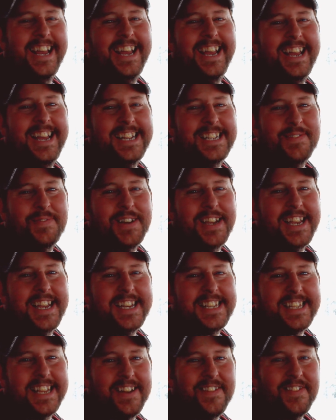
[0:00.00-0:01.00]
it's
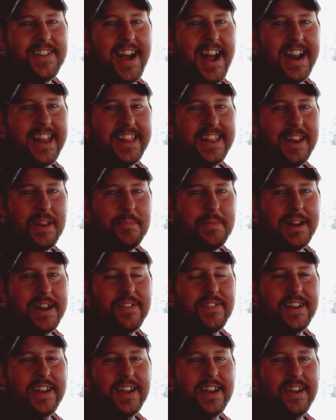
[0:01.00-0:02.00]
because I've got a little bit
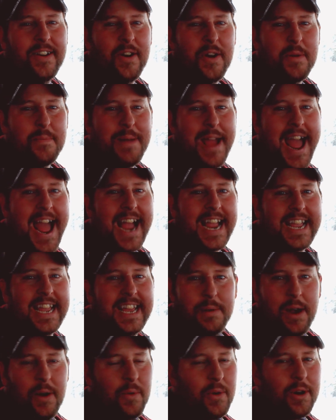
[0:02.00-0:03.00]
of a hurt back.
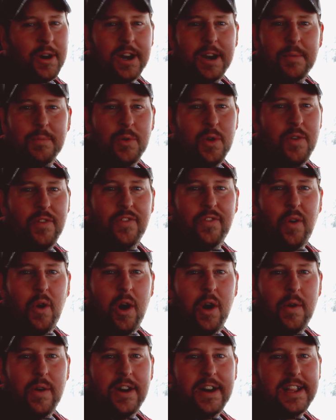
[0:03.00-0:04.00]
But we're going to move
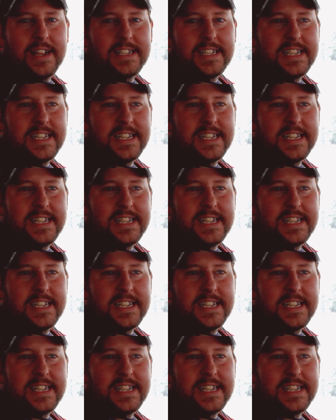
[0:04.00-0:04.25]
forward. It's